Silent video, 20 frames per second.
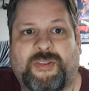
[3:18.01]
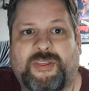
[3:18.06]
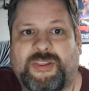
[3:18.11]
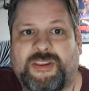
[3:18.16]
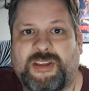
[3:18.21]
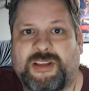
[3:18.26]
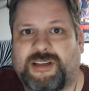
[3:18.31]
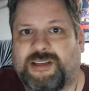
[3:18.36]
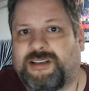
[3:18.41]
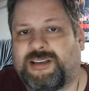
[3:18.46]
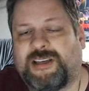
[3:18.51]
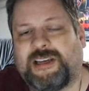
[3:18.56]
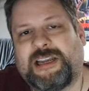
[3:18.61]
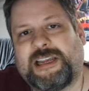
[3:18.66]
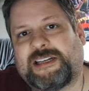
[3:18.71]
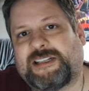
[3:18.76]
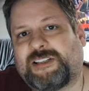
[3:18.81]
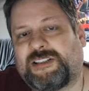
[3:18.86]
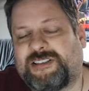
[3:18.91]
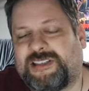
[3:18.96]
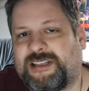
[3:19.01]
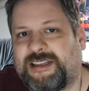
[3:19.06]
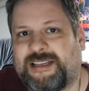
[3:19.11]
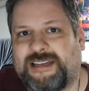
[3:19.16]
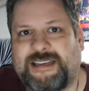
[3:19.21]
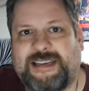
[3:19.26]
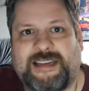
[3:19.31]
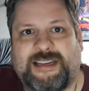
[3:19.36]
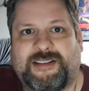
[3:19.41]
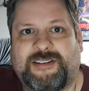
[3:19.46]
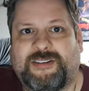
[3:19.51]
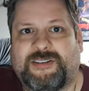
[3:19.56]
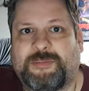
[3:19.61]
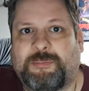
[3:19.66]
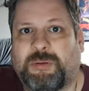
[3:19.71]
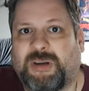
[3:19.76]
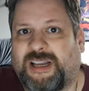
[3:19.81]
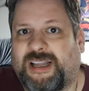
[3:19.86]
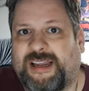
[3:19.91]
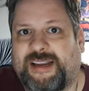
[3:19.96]
You get to see the kids
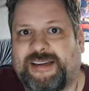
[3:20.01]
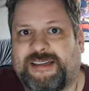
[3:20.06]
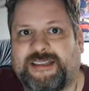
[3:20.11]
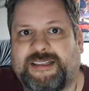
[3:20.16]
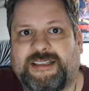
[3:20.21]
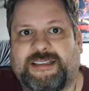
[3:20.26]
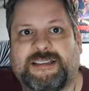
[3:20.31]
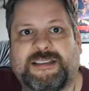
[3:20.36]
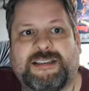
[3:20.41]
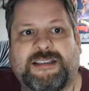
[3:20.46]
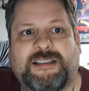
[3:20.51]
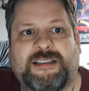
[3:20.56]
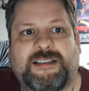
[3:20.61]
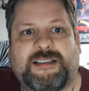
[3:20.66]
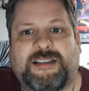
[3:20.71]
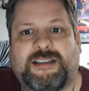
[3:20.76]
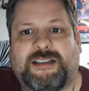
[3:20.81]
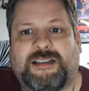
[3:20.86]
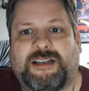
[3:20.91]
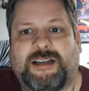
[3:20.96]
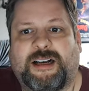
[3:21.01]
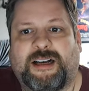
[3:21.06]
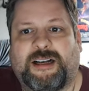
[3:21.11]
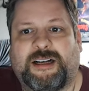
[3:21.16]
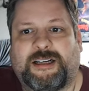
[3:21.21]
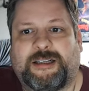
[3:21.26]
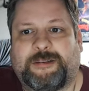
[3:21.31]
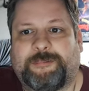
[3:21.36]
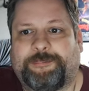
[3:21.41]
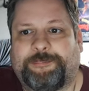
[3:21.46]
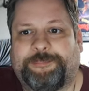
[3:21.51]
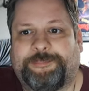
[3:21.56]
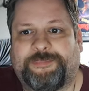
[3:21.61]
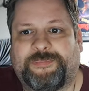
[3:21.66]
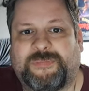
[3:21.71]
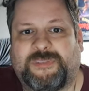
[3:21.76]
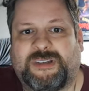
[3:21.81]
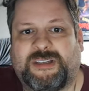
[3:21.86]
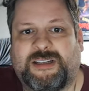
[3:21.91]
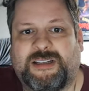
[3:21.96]
playing.
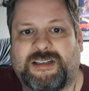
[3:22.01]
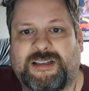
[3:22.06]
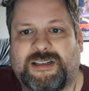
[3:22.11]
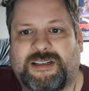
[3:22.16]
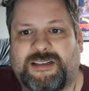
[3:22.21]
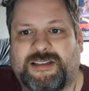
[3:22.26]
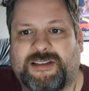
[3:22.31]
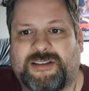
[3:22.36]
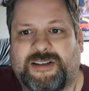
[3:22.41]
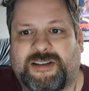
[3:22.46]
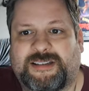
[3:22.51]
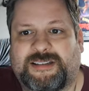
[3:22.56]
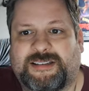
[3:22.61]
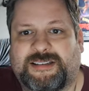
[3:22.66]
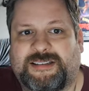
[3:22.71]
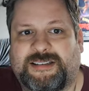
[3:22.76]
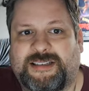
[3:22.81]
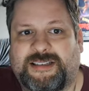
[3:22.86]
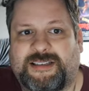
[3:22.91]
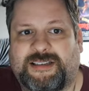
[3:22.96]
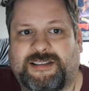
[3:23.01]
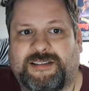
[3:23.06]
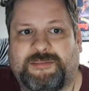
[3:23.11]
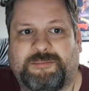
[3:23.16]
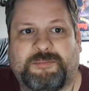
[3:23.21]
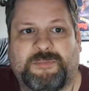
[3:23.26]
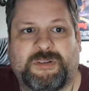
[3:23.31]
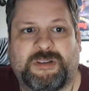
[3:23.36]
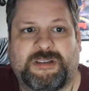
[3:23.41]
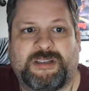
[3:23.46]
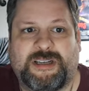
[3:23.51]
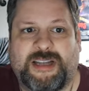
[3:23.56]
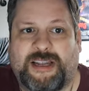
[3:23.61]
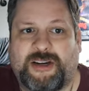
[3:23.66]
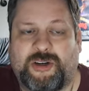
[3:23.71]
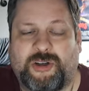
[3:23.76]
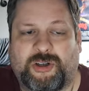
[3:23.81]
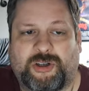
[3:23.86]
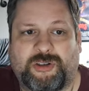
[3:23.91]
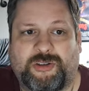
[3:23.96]
You get to see
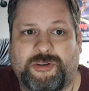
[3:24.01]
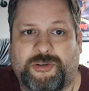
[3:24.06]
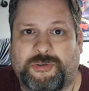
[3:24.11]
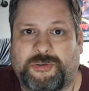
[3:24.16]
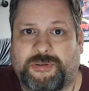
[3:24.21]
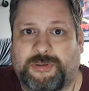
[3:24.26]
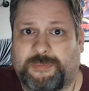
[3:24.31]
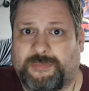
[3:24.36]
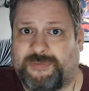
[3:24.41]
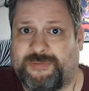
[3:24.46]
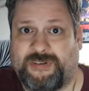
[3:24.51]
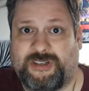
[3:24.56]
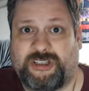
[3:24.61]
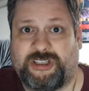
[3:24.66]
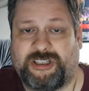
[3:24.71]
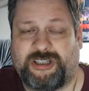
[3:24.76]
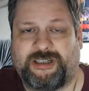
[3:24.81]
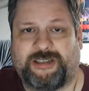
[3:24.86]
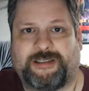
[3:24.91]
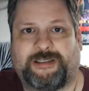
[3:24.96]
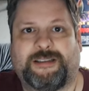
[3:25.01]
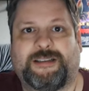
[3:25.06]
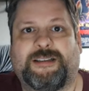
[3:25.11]
Nanook do some fishing.